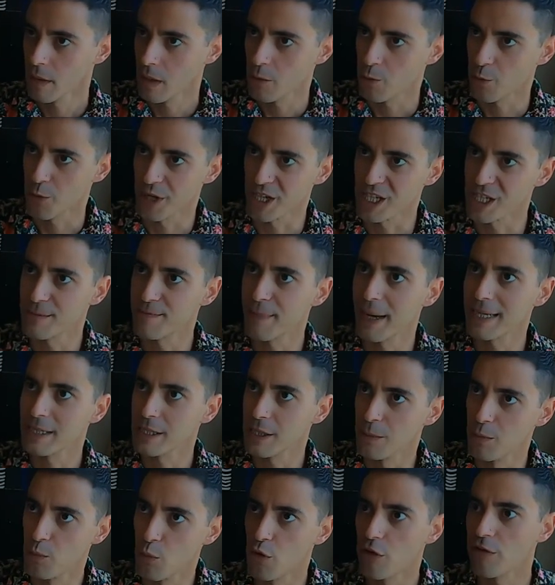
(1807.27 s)
We're
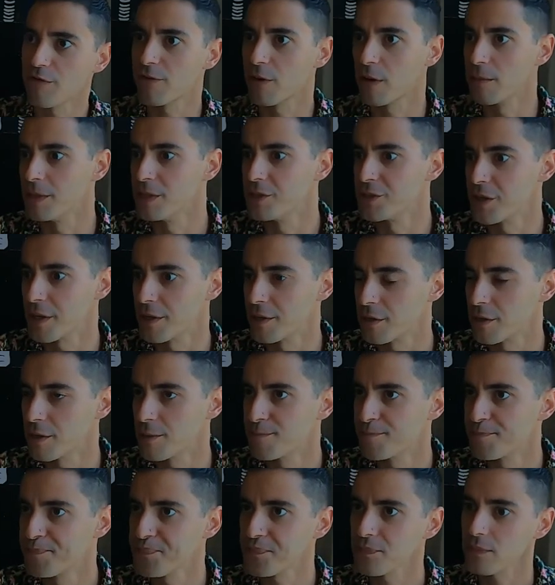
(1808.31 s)
expecting more from each other.
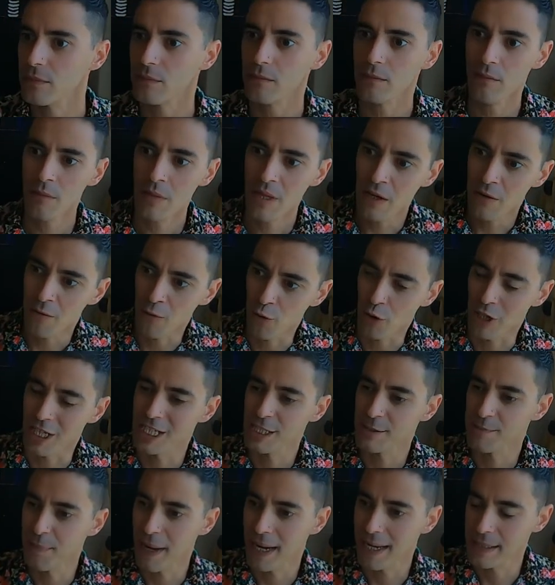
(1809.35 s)
We're
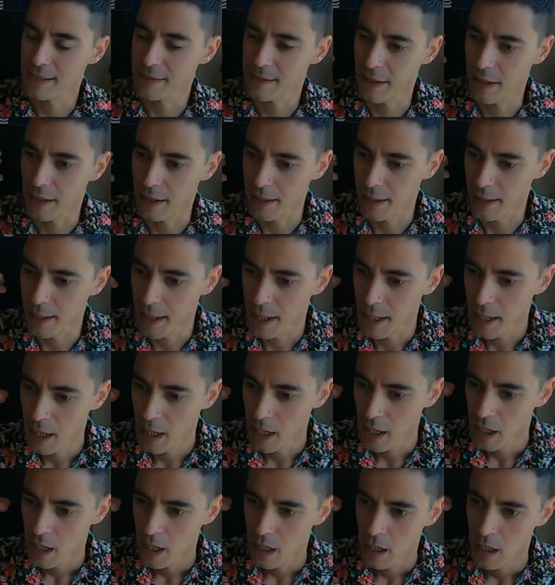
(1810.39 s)
expecting
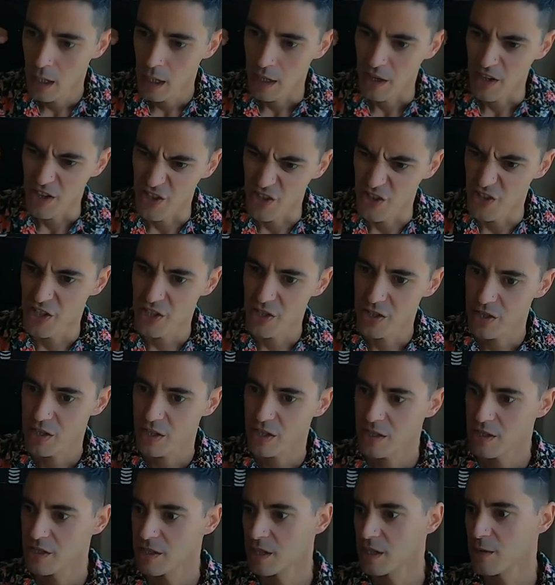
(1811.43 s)

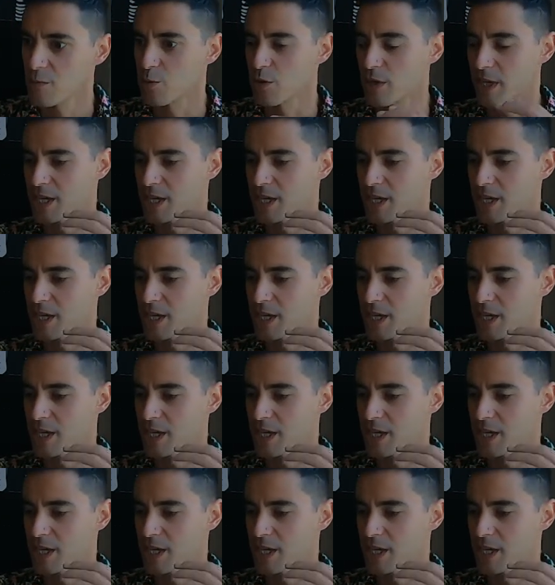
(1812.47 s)
consistency. We're